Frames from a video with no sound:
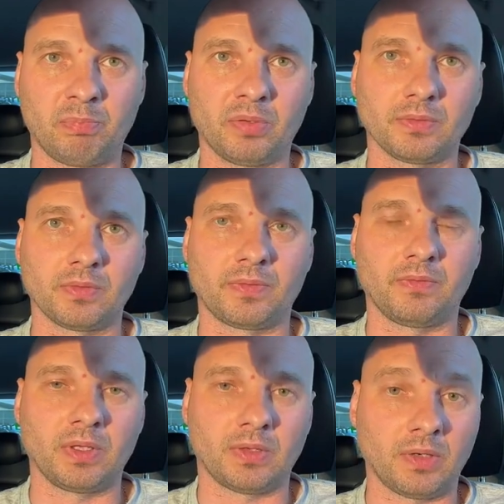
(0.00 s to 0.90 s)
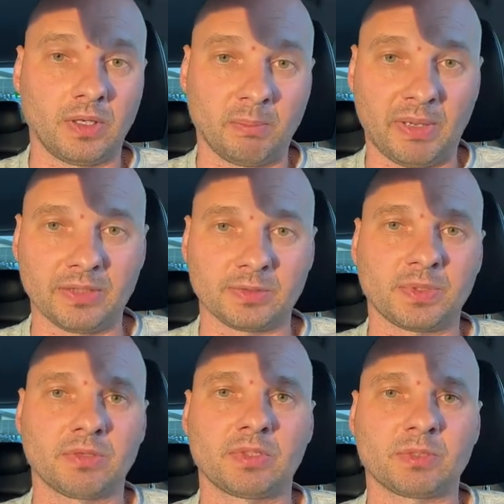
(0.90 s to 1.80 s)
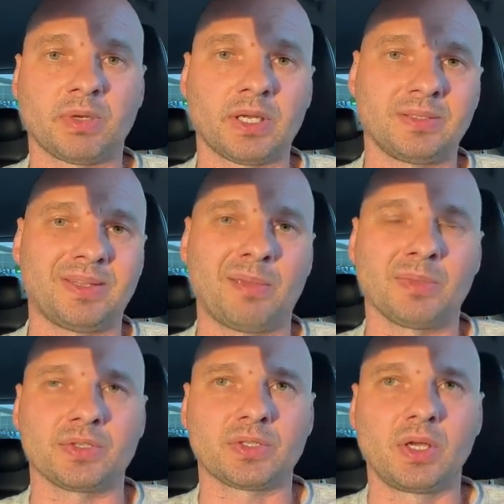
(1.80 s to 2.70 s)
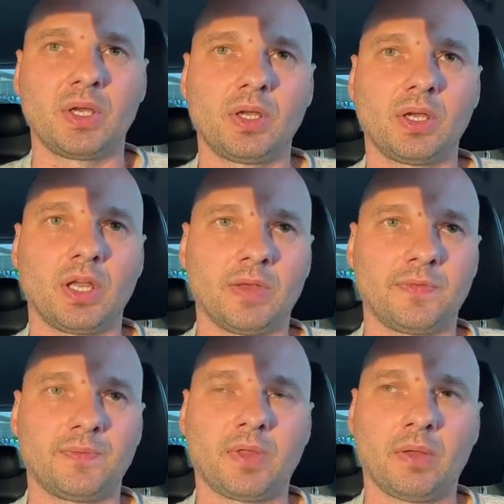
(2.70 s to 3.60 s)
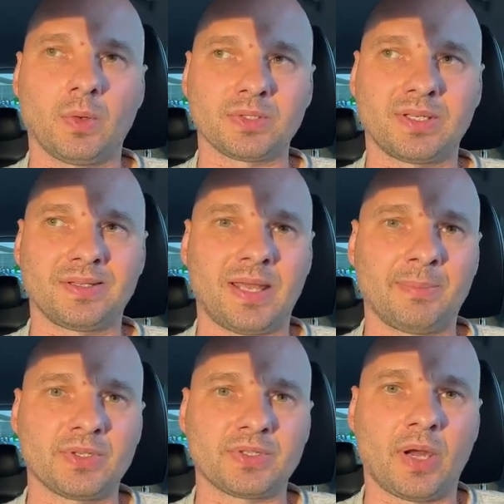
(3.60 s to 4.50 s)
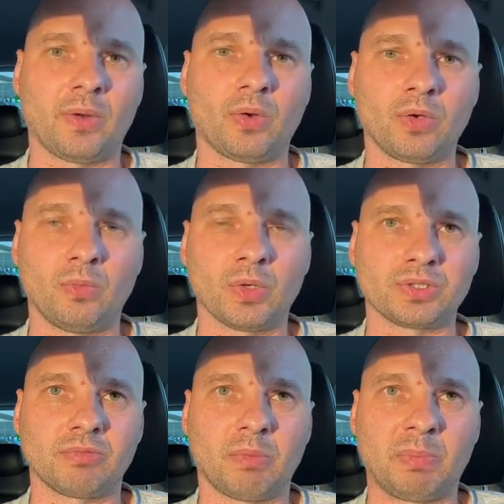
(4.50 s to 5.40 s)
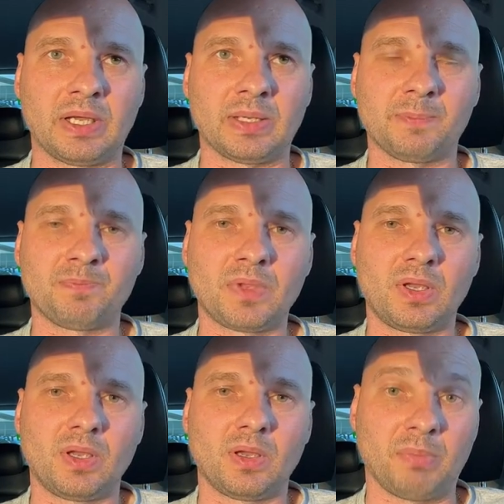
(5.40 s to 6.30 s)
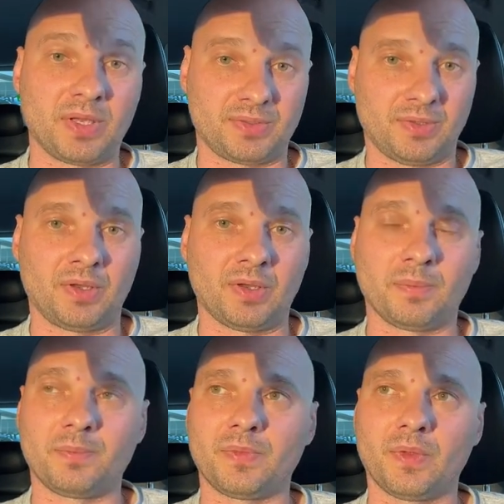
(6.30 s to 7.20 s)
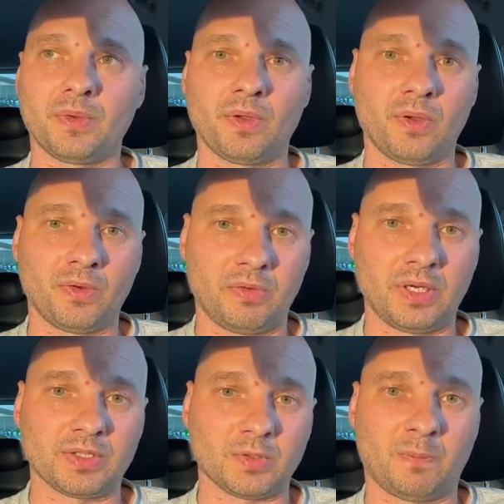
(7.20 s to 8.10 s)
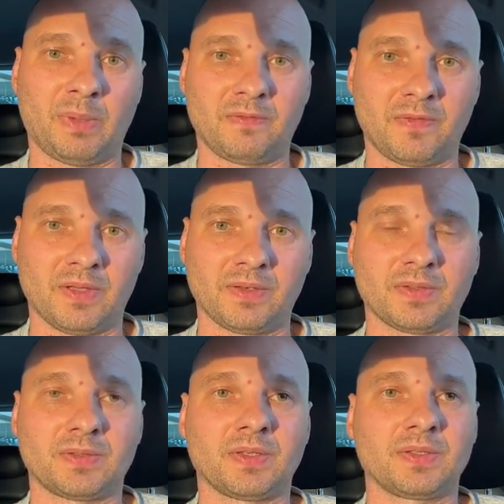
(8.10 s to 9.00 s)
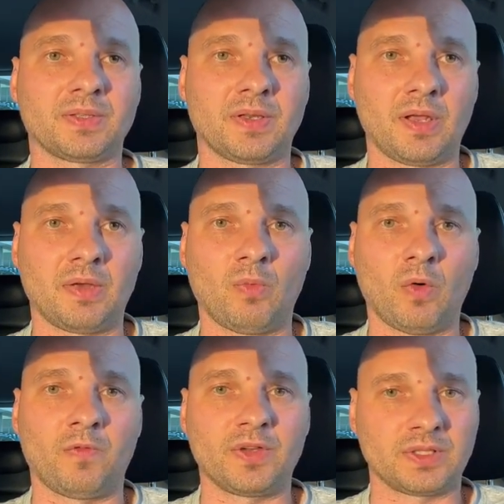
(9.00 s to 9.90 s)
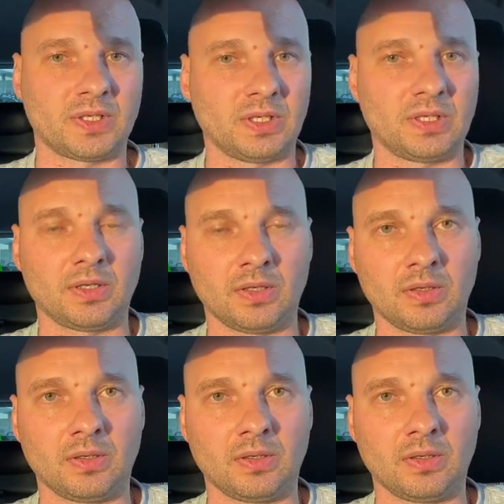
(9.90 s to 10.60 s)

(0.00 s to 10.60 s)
report of the vehicle, any panels being resprayed, damage, if there wasn't a damage, how good was the repair, based on the readings of paint thicknesses and what physically